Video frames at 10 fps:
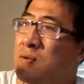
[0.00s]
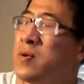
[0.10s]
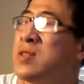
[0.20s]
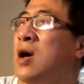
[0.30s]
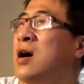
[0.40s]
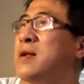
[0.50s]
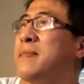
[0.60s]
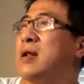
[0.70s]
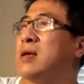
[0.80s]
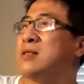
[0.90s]
we talk
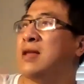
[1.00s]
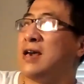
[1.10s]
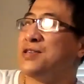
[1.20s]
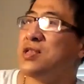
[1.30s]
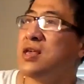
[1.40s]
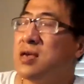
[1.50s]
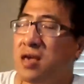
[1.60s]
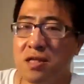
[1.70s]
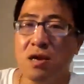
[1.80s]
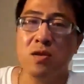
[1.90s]
about testing
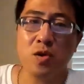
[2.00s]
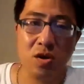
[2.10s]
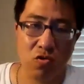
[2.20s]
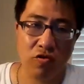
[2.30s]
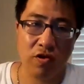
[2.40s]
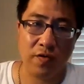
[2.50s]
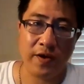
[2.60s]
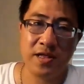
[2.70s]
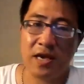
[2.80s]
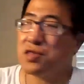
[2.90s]
internal control,
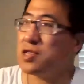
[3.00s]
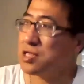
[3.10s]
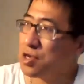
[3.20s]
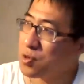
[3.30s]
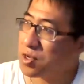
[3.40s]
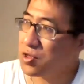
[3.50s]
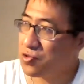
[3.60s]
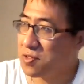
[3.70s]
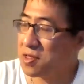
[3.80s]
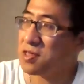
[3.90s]
right? Testing internal
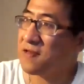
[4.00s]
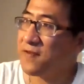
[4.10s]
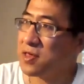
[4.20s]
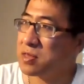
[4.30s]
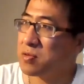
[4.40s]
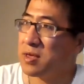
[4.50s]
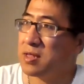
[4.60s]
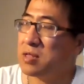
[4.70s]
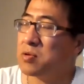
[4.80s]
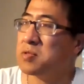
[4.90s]
control. This is phase 3. You
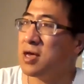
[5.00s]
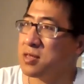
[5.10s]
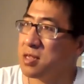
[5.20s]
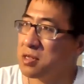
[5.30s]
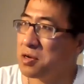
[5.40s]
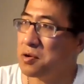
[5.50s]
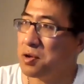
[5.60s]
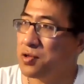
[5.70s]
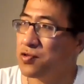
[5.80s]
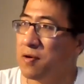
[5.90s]
need to test internal
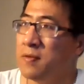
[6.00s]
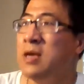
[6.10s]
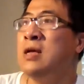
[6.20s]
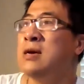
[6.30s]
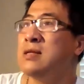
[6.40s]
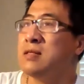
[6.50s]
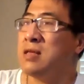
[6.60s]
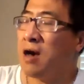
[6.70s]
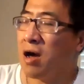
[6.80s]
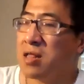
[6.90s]
control.
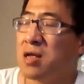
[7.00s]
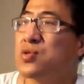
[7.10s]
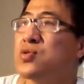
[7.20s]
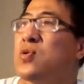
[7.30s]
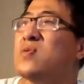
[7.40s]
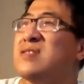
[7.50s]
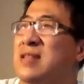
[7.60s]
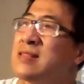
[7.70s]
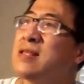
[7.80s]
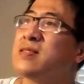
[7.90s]
Auditors don't
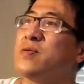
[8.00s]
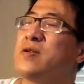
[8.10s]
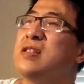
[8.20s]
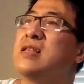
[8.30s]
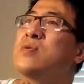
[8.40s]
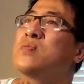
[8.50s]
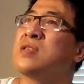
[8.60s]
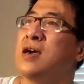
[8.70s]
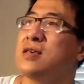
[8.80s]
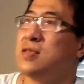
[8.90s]
necessarily need to
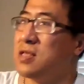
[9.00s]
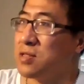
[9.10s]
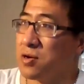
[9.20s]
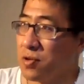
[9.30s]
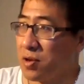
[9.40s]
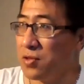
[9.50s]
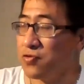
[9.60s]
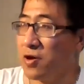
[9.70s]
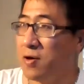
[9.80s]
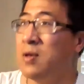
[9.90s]
test internal
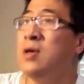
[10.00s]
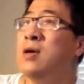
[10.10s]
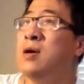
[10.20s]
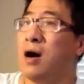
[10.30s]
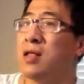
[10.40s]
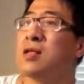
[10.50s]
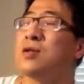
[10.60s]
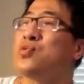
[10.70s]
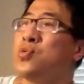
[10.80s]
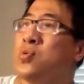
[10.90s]
control.
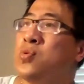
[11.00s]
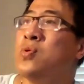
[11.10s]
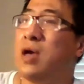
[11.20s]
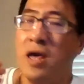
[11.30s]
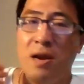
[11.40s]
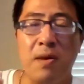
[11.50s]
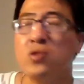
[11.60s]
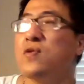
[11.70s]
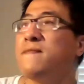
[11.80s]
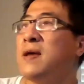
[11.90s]
Auditors do, and
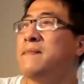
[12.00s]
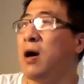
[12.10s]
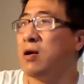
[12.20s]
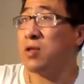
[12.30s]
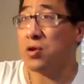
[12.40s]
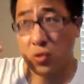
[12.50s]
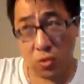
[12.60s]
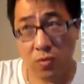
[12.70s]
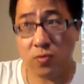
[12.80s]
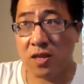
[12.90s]
most of the time auditors
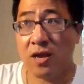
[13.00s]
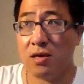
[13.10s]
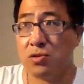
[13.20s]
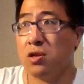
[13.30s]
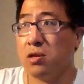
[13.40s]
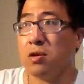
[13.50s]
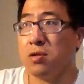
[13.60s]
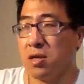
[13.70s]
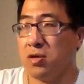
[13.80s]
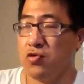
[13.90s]
do test
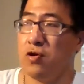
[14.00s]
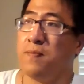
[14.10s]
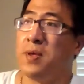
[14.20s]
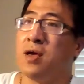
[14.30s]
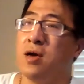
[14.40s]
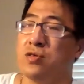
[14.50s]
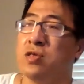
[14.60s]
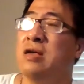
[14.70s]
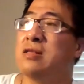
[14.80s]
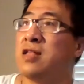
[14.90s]
internal control because
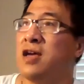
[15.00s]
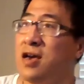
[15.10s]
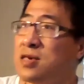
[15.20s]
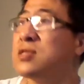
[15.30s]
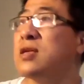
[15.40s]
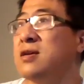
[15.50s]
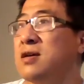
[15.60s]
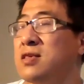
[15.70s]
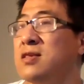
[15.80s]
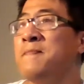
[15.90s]
testing
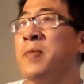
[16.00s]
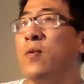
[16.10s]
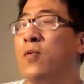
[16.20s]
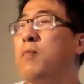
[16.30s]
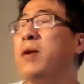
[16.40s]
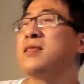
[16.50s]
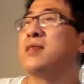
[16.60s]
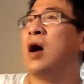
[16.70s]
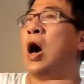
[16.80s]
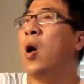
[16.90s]
it will make
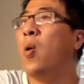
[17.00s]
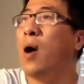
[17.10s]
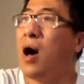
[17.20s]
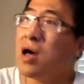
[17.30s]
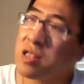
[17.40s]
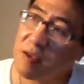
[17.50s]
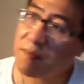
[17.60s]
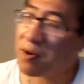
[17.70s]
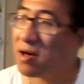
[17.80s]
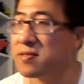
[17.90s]
their whole auditing
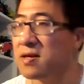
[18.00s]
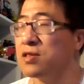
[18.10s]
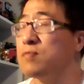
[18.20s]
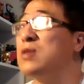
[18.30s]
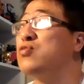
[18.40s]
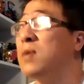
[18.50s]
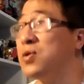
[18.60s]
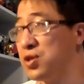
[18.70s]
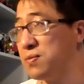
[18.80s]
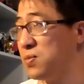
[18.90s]
process much
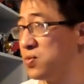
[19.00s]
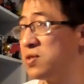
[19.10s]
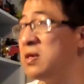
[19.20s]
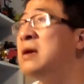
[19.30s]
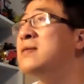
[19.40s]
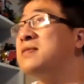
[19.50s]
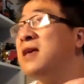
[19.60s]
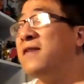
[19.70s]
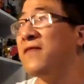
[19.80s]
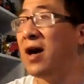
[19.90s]
more smooth,
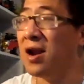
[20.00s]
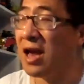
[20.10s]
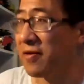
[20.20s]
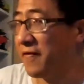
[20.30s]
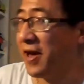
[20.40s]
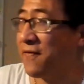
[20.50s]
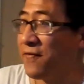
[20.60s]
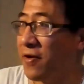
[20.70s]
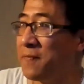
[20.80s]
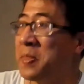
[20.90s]
save a lot of
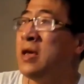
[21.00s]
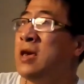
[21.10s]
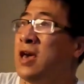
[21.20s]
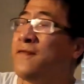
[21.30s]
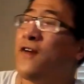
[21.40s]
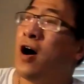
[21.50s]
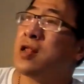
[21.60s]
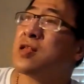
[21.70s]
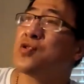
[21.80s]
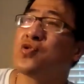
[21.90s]
effort. If
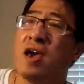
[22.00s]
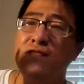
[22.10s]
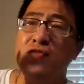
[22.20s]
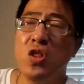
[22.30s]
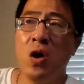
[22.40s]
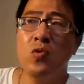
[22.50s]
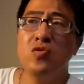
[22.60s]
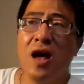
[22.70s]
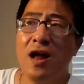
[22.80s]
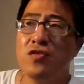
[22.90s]
auditors have no
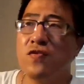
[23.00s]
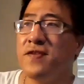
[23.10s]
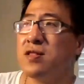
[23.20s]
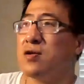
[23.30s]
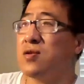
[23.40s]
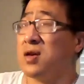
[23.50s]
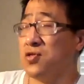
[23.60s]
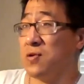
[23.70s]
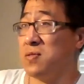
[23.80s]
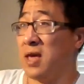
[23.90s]
knowledge of internal
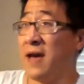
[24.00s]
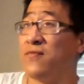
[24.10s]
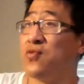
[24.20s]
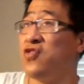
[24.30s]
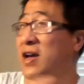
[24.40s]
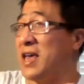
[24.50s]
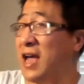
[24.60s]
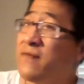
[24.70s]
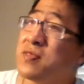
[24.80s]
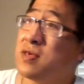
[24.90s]
control, they have to check
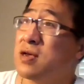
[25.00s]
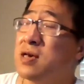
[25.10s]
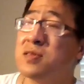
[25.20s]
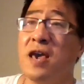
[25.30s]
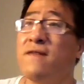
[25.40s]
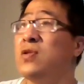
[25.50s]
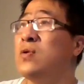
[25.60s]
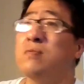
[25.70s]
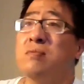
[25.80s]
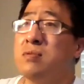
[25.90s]
everything because they don't know